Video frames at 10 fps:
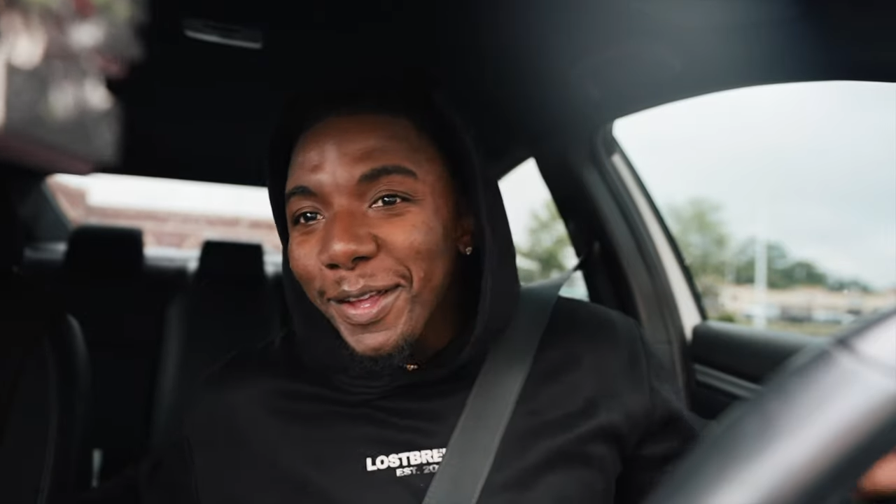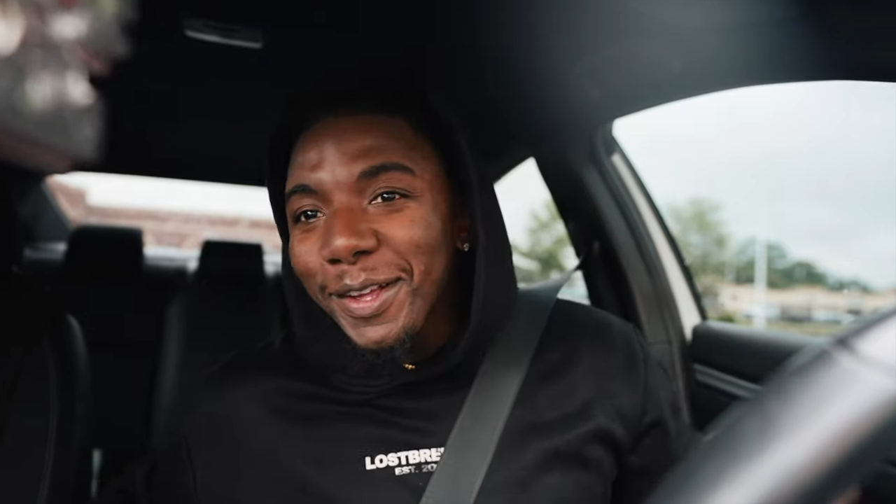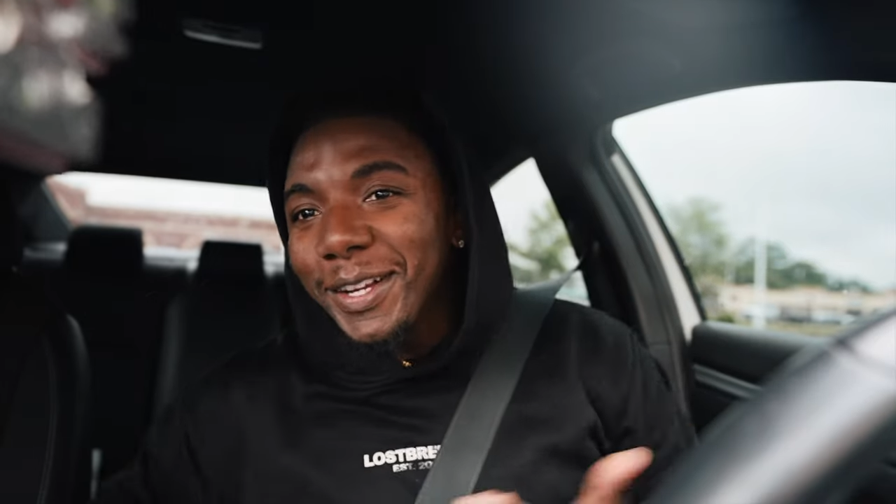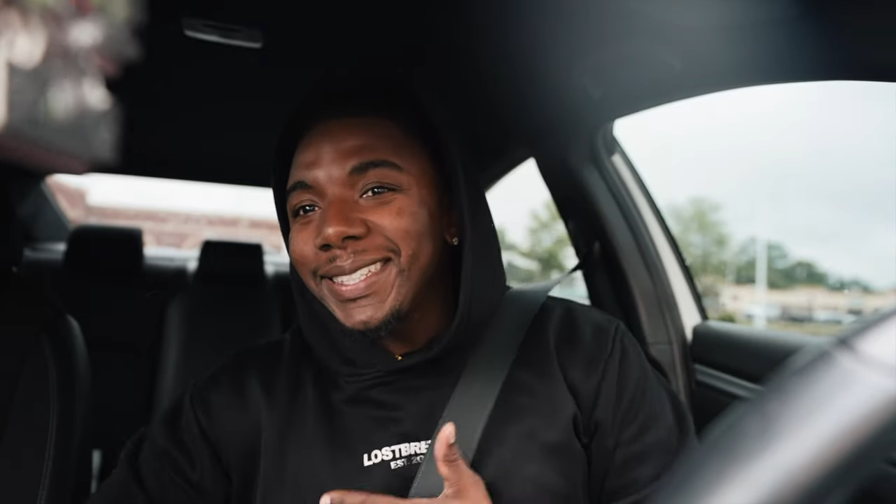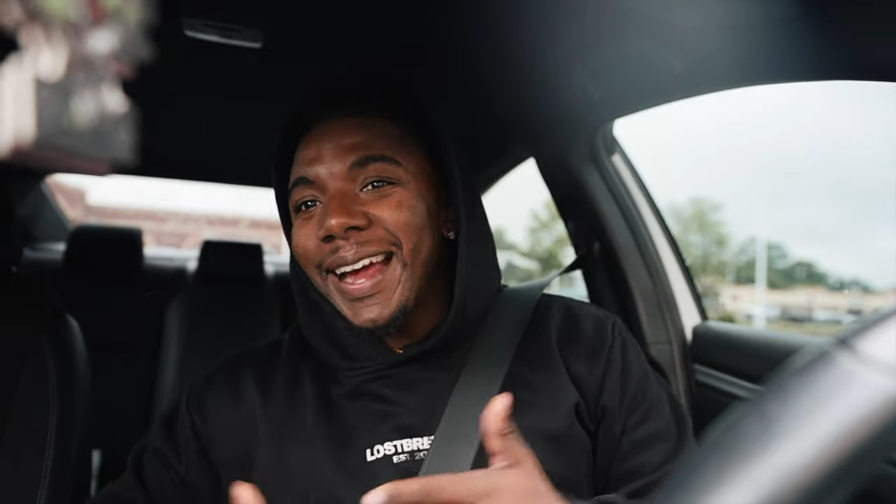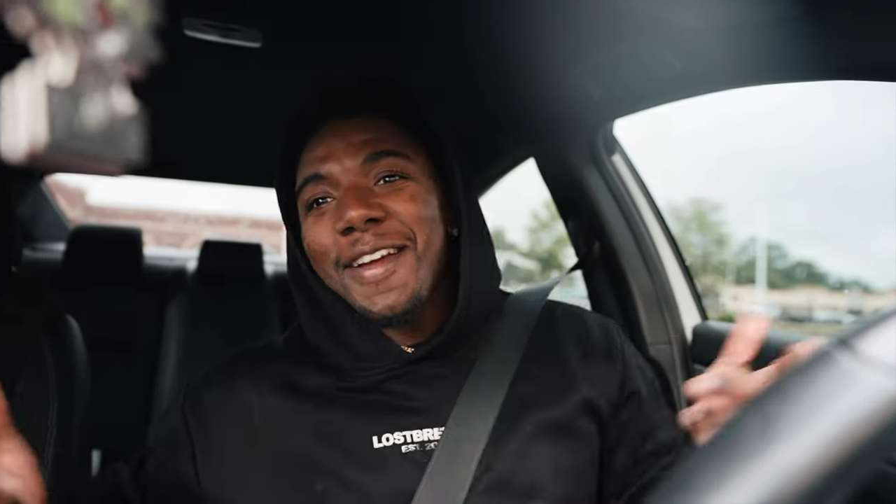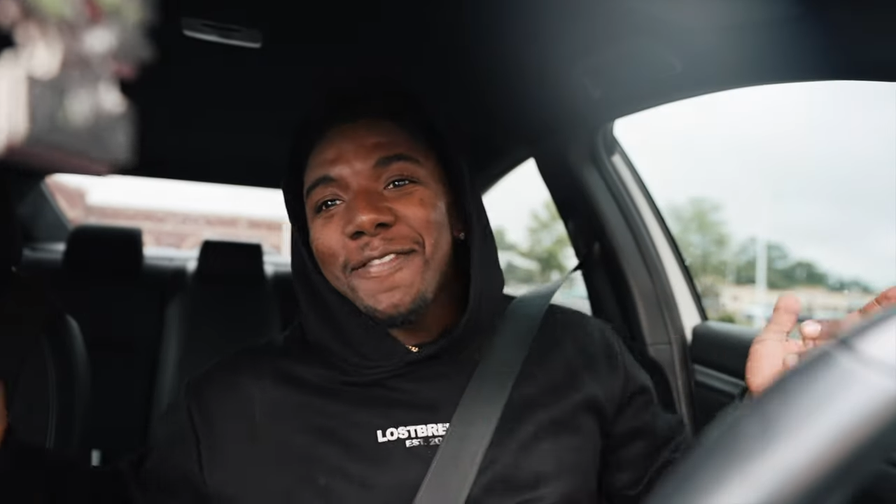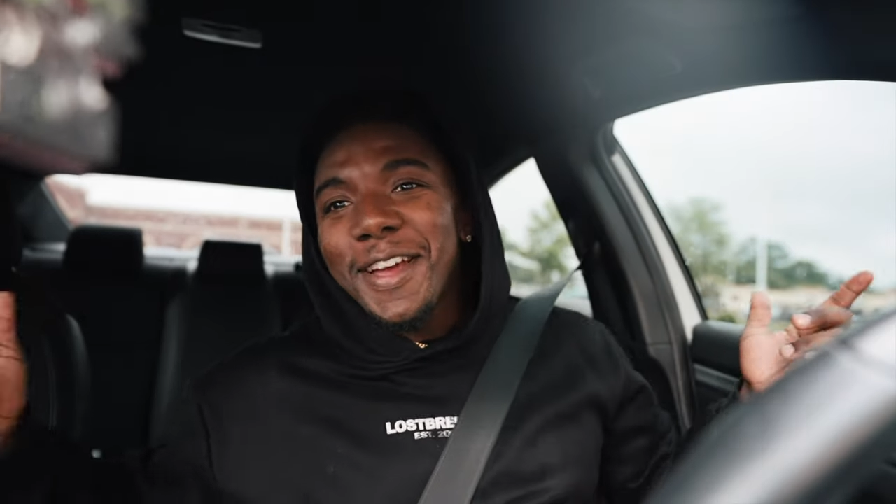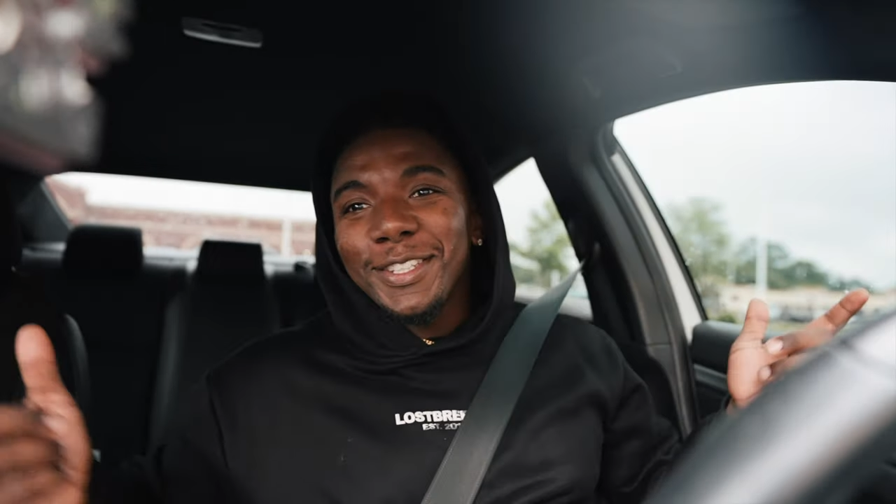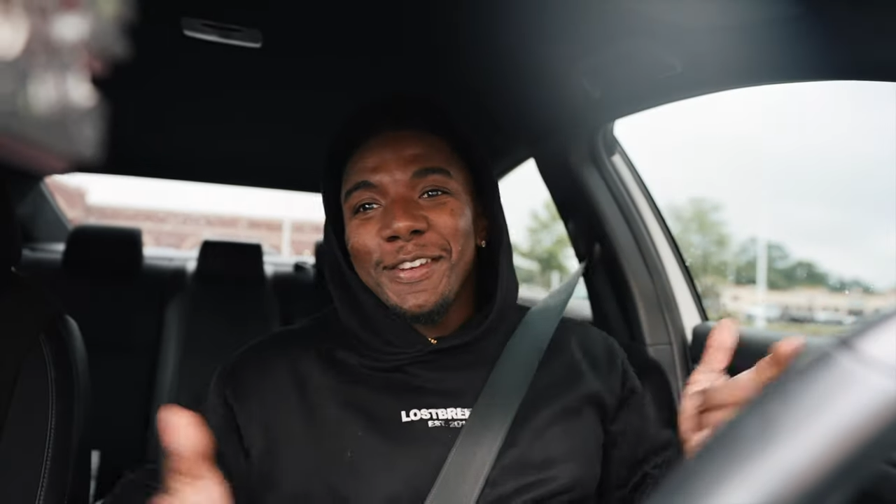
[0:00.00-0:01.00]
The little side
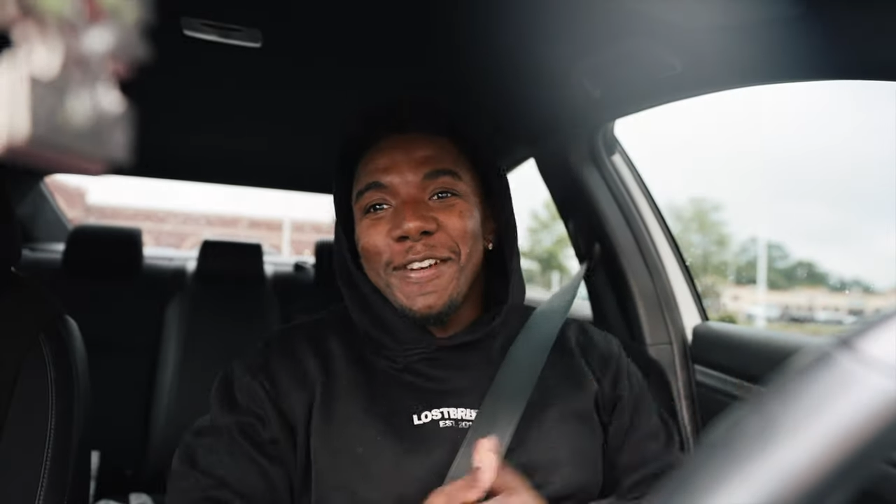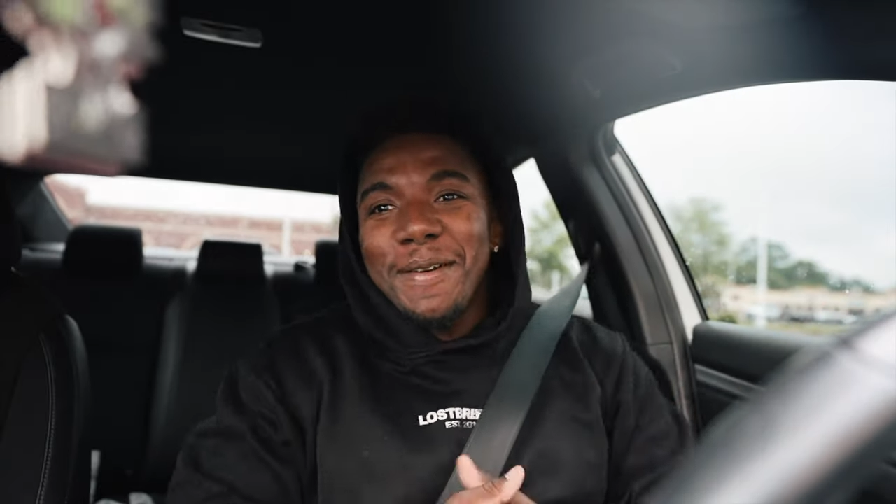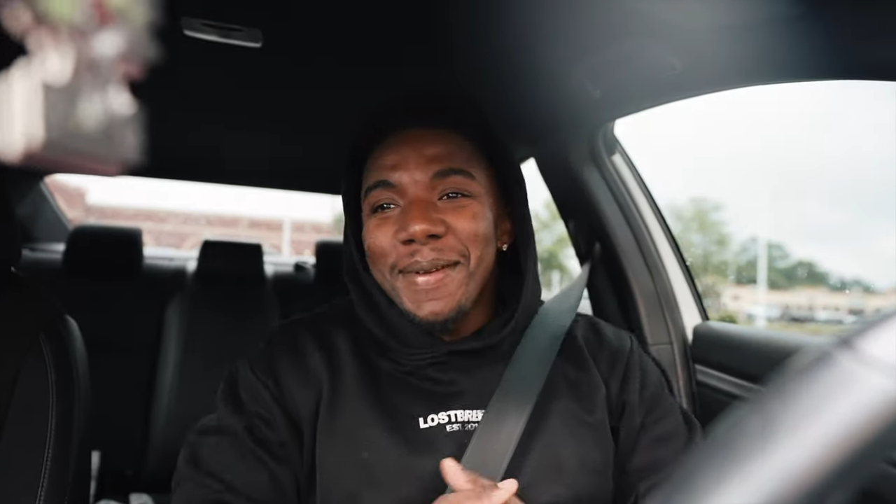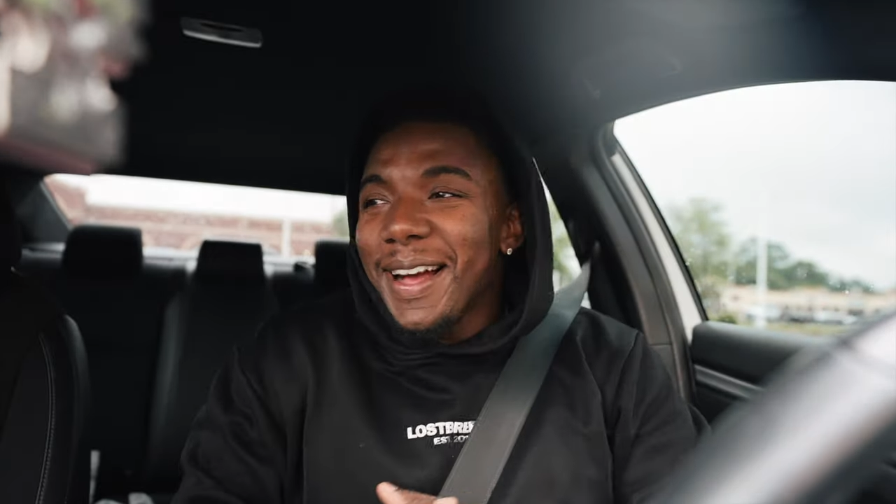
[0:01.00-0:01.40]
effects. You feel me?